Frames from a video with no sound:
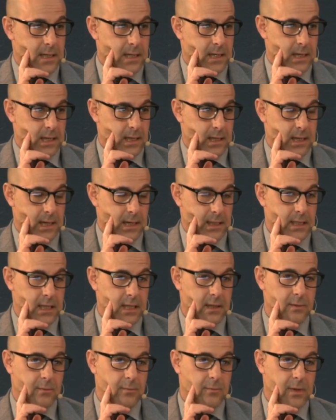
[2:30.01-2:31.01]
And I
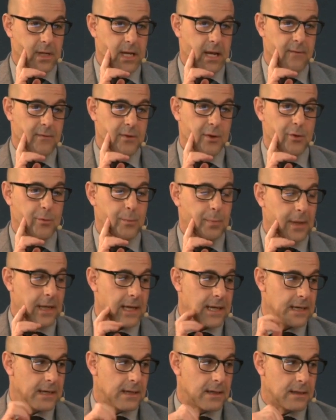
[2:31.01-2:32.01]
think whenever you
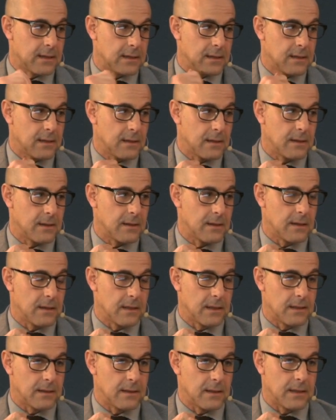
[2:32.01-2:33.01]
play a, a,
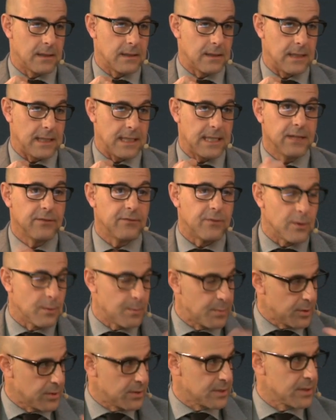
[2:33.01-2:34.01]
a an evil
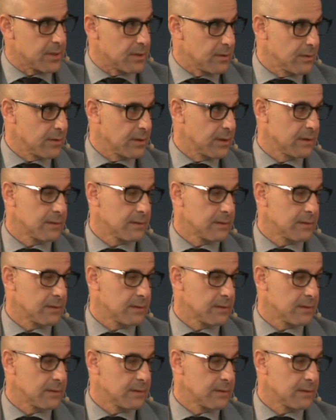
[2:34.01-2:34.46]
person or